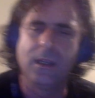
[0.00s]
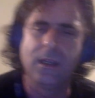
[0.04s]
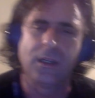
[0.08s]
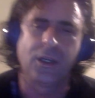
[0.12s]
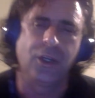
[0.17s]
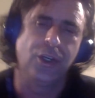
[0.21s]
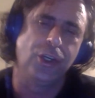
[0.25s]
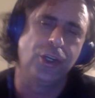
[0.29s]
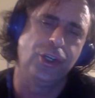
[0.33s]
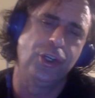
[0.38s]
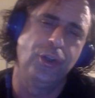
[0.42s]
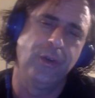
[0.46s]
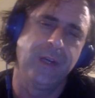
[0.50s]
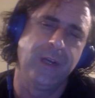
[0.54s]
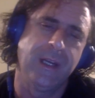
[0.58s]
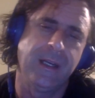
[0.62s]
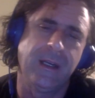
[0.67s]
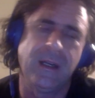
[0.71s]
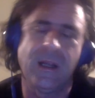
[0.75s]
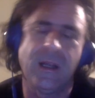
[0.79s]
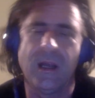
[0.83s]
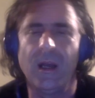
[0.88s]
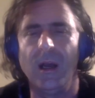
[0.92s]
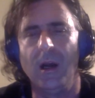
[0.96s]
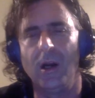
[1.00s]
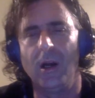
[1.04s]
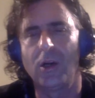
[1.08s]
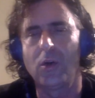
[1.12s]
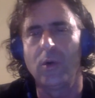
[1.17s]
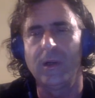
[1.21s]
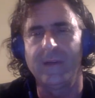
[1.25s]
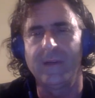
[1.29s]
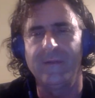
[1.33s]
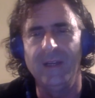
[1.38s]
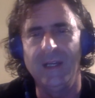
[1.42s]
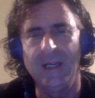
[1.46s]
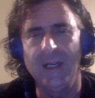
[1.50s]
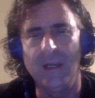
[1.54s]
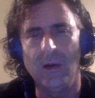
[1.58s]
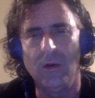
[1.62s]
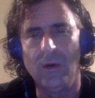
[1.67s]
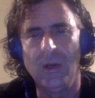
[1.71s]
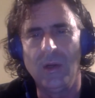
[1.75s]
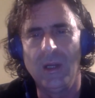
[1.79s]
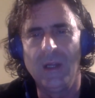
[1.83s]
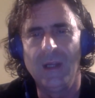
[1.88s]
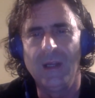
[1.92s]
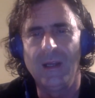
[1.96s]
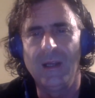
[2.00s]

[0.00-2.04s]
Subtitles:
Going to shoot in a quick video